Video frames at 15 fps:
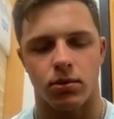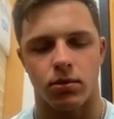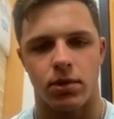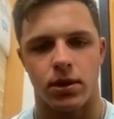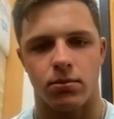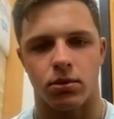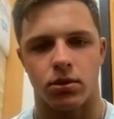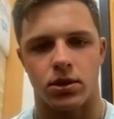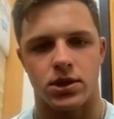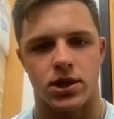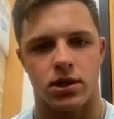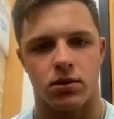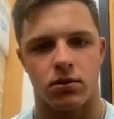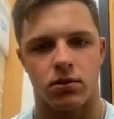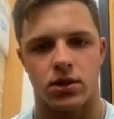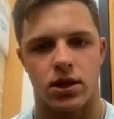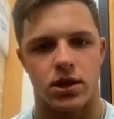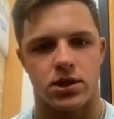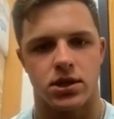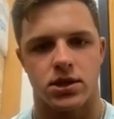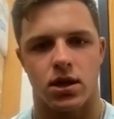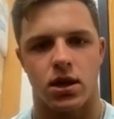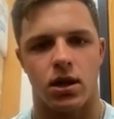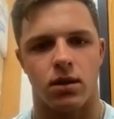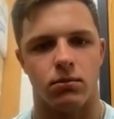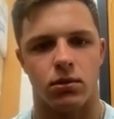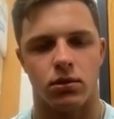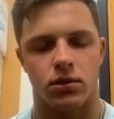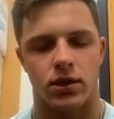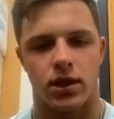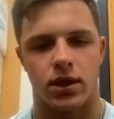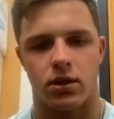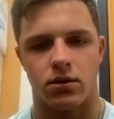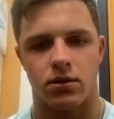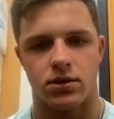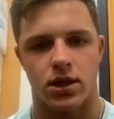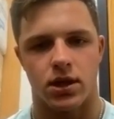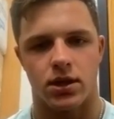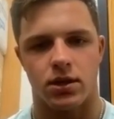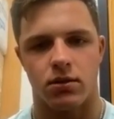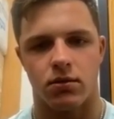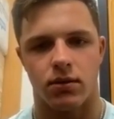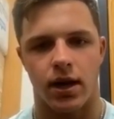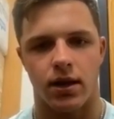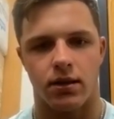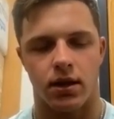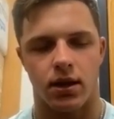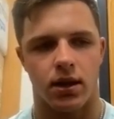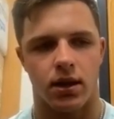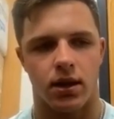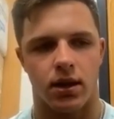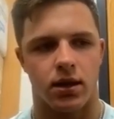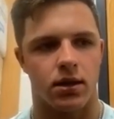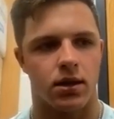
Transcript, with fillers: people in general, and is just a humble leader who's going to do the right thing